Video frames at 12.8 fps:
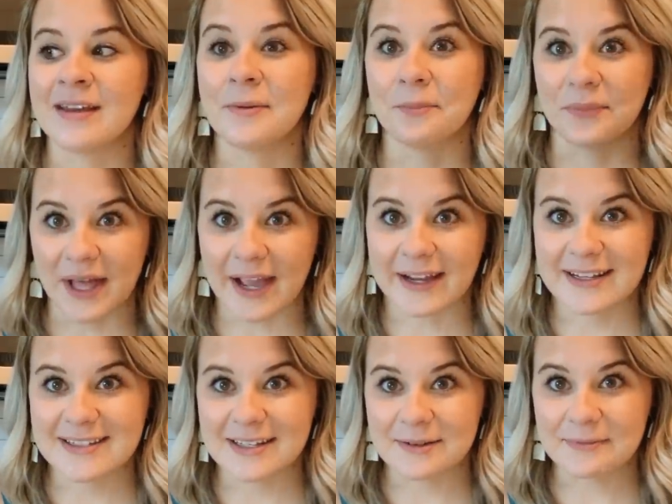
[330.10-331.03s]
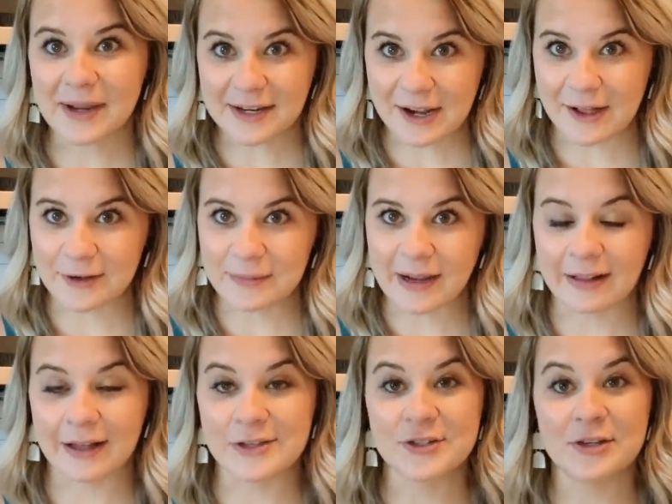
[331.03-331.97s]
black is a main color in my
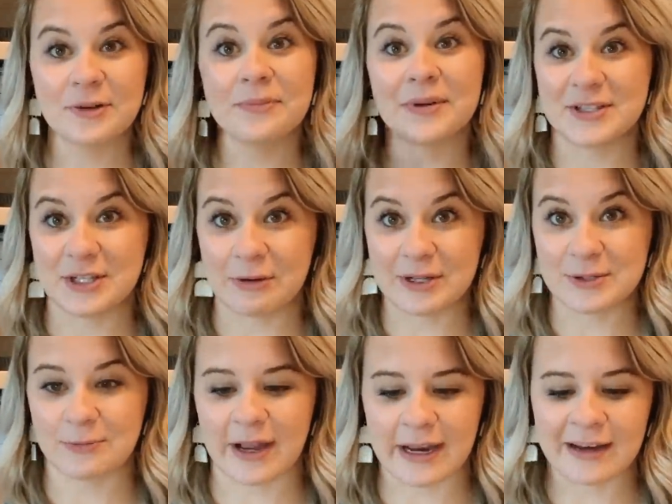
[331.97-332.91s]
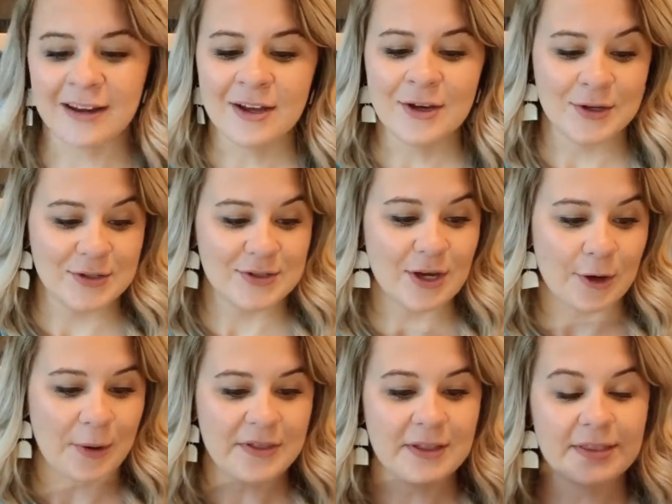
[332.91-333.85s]
classroom, but so is white. So
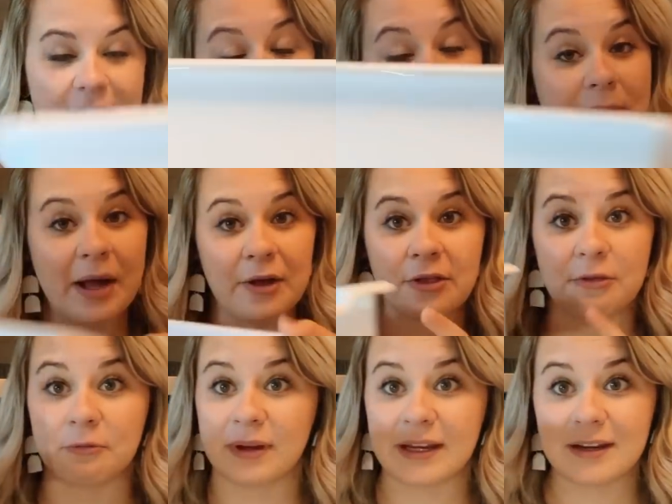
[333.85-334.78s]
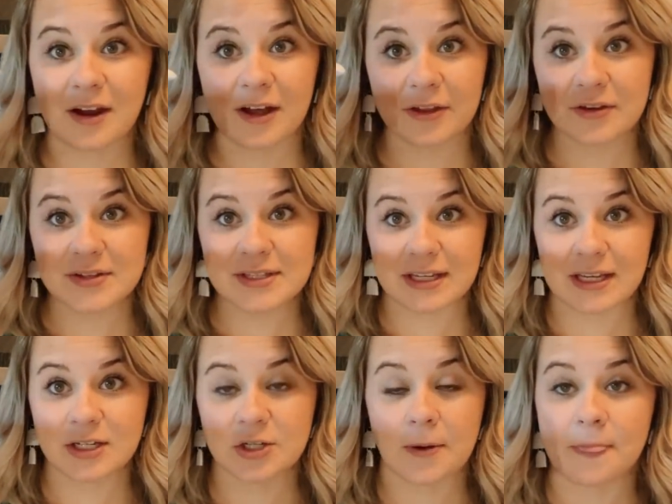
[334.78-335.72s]
I think these were about $3
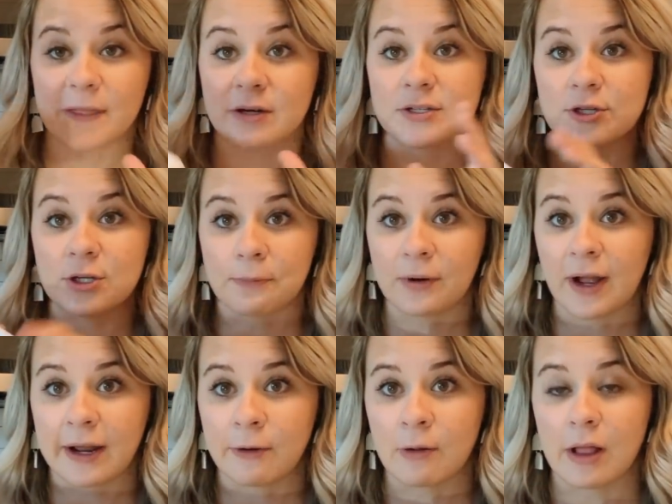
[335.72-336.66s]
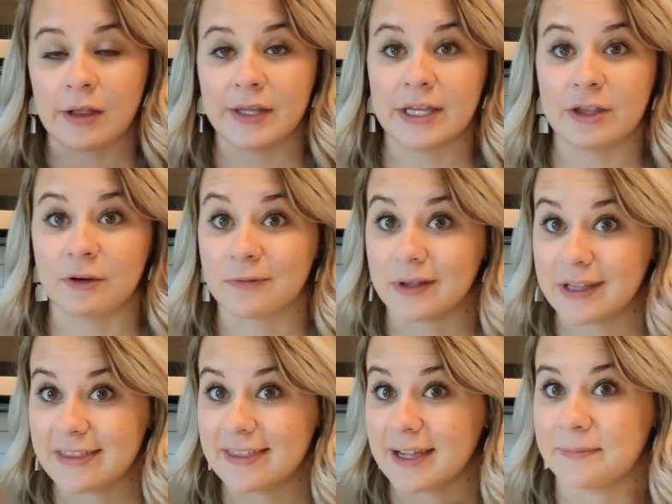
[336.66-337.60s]
each. They're super high quality. They're
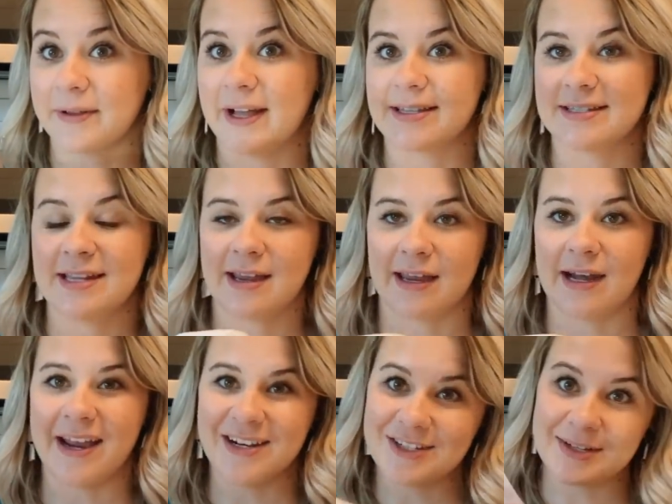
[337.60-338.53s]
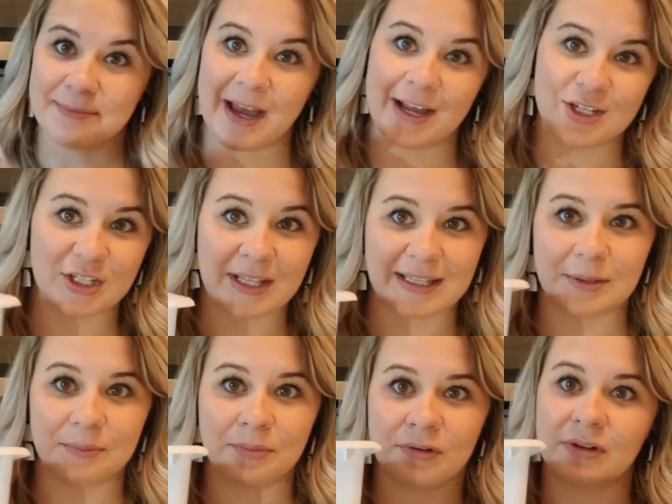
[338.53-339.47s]
really thick plastic. And I just imagine like
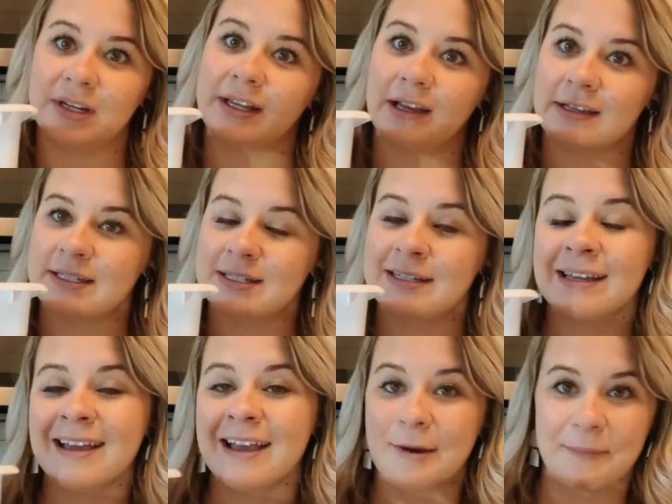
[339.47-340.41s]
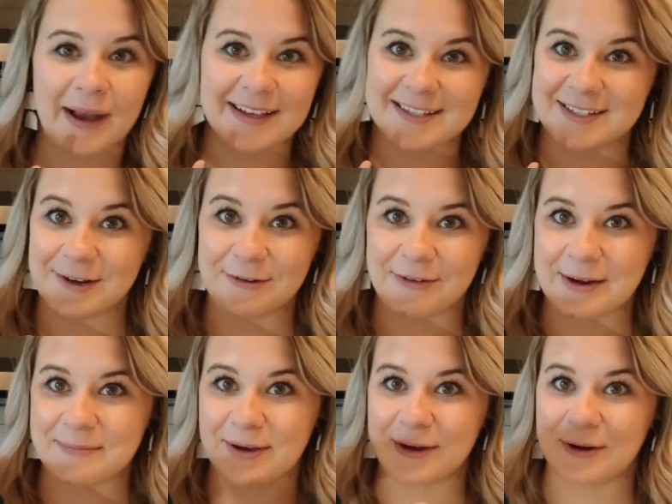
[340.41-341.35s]
the prettiest pastel
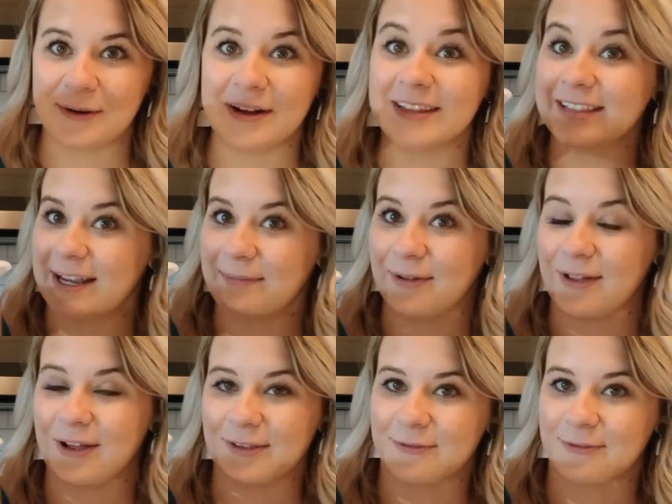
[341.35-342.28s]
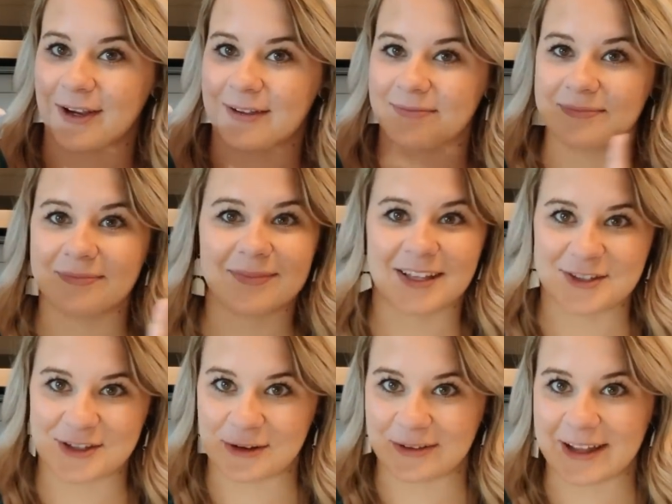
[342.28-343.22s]
rainbow label on the front. That's
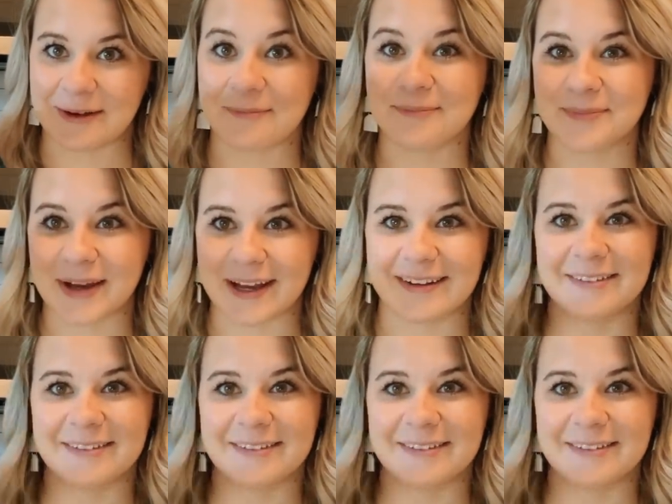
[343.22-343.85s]
so lame. But